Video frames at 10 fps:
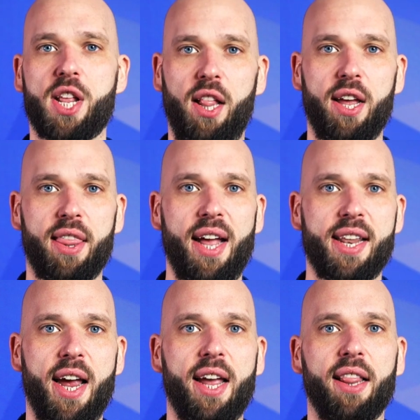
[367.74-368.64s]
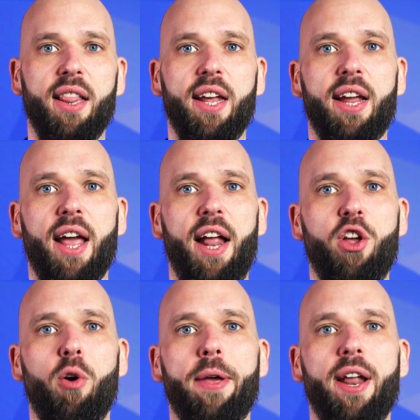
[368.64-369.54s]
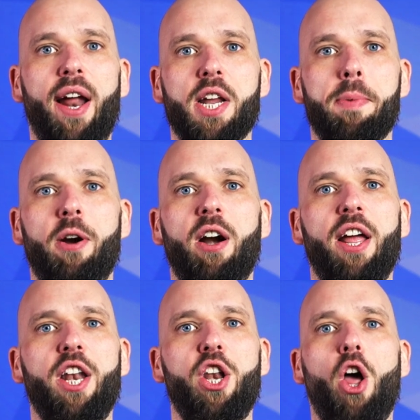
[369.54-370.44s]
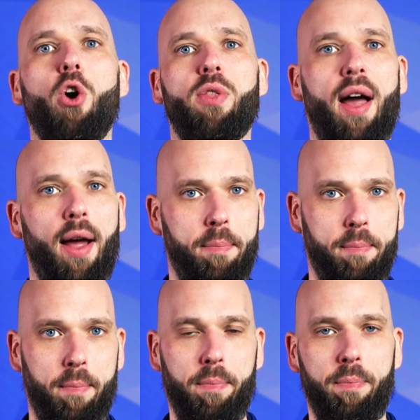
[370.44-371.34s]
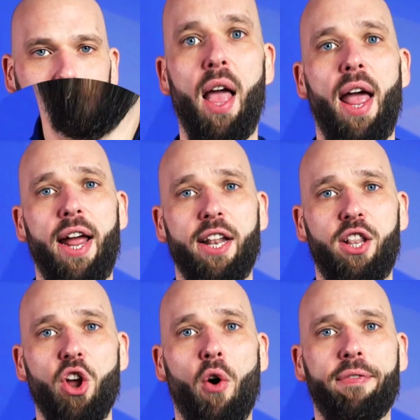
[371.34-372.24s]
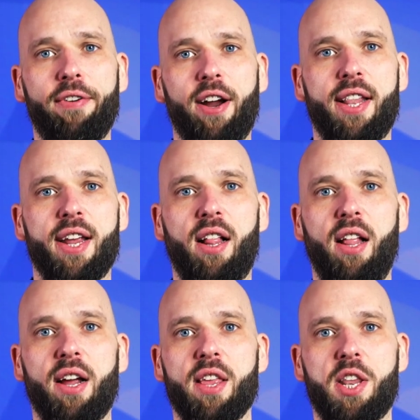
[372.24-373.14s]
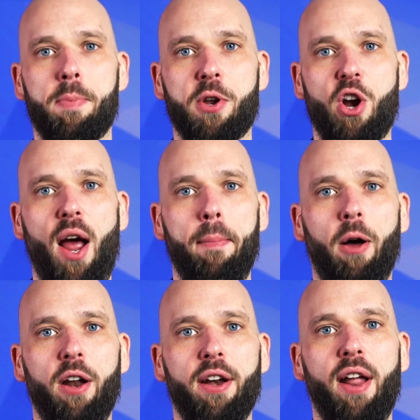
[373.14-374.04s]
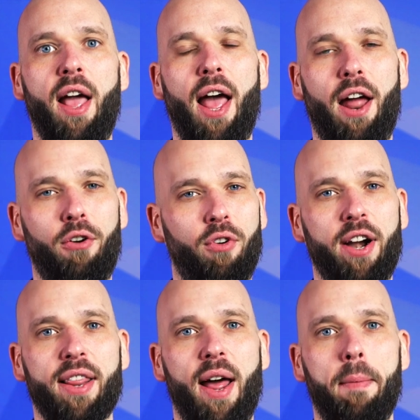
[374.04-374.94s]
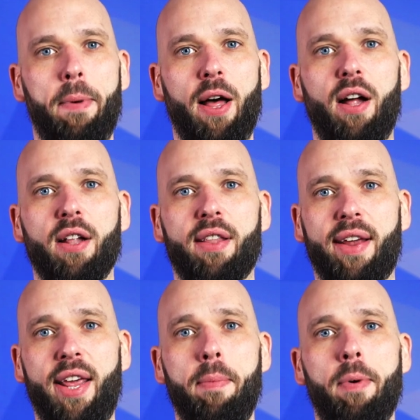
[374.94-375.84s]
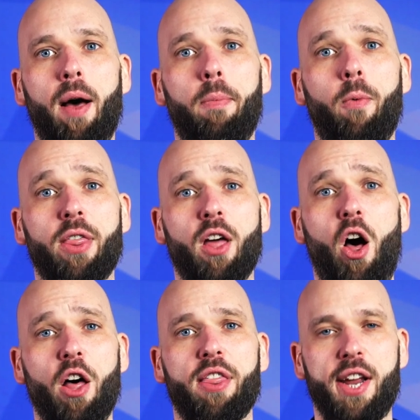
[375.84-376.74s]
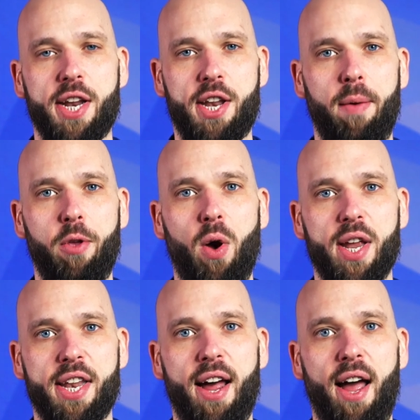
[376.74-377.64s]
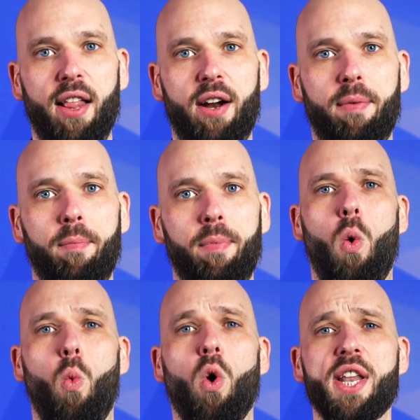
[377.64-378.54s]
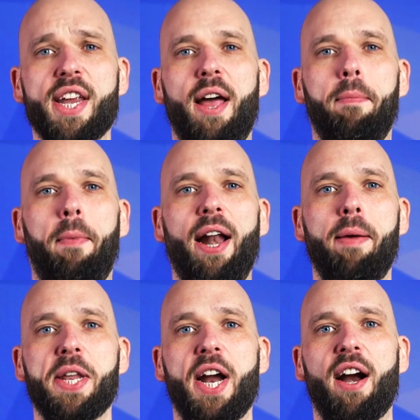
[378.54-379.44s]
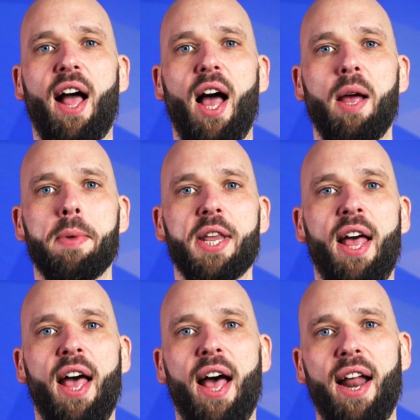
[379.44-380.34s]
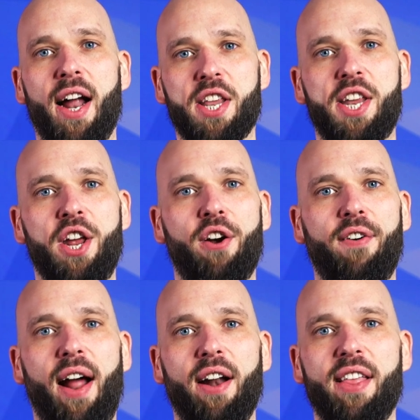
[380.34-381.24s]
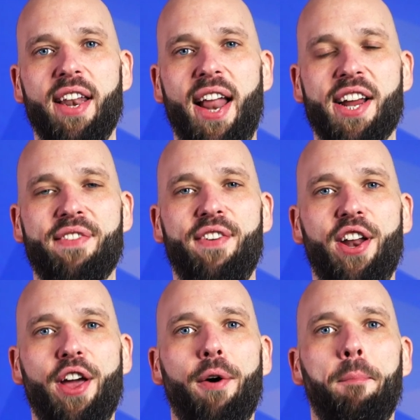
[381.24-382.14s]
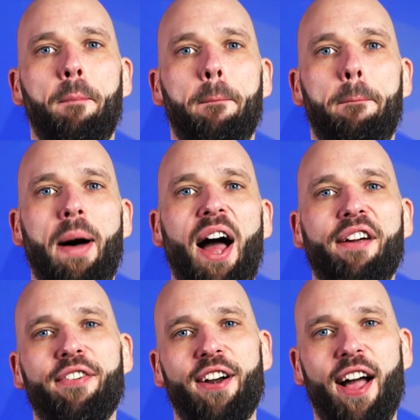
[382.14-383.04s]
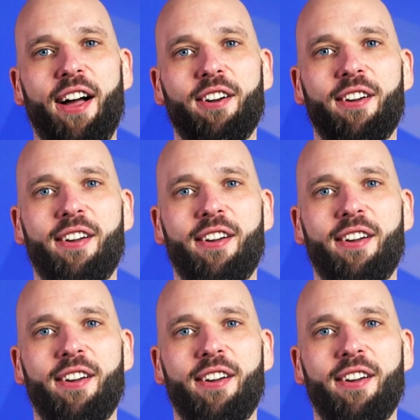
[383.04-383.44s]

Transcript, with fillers: click that second link and you'll be an expert in no time. And don't forget to click the subscribe button and ring that bell to keep up with all things WS Tyler. Once again, my name is Eric Himes and I'll see you around in the next video. Bye for now.